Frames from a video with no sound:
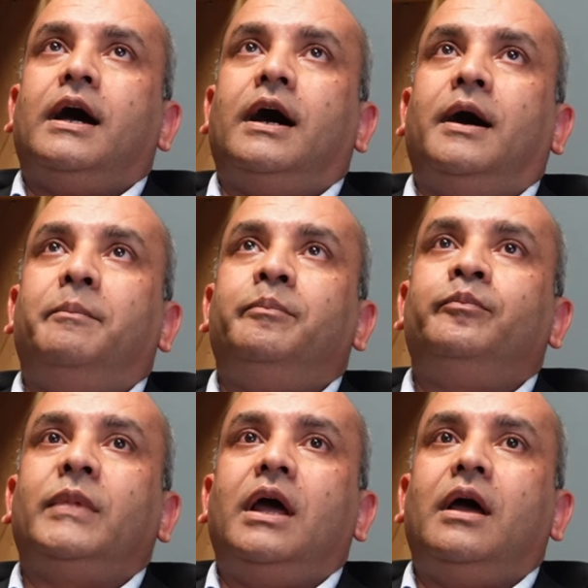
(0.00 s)
Um,
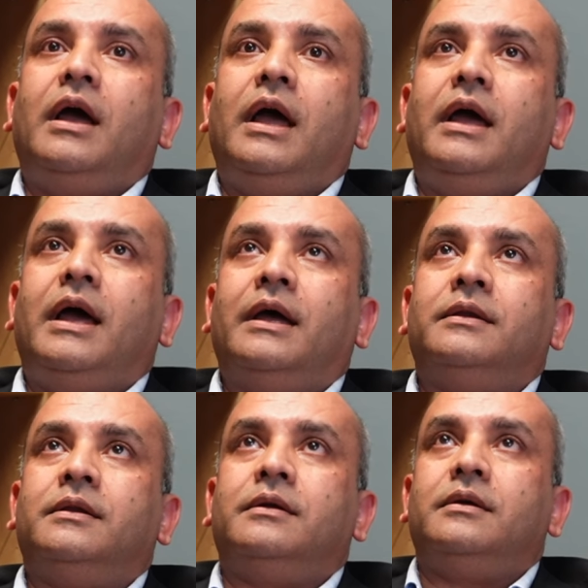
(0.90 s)

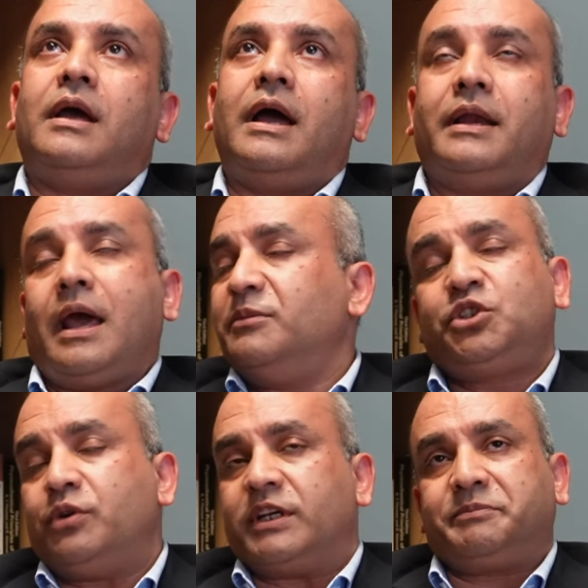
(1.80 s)
and and I'm
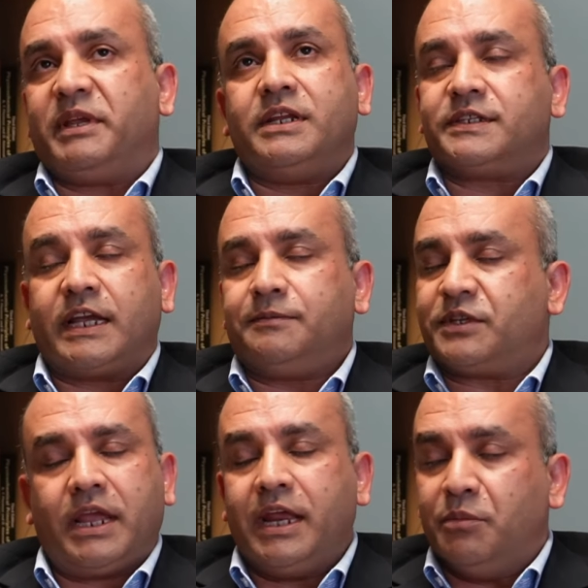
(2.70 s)
sure experience
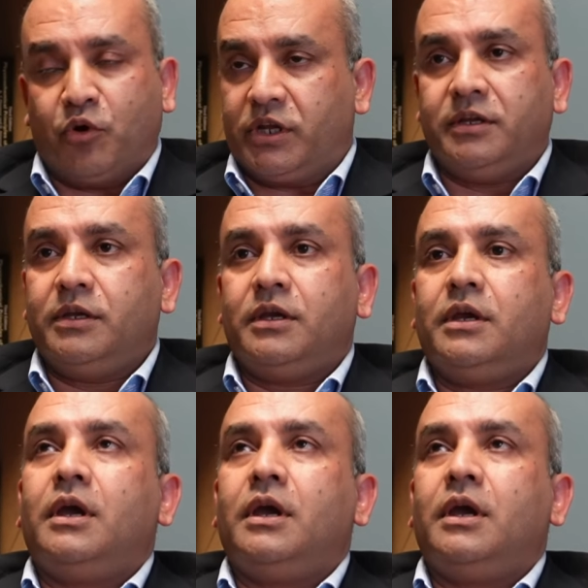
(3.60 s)
helps anybody. Hmm.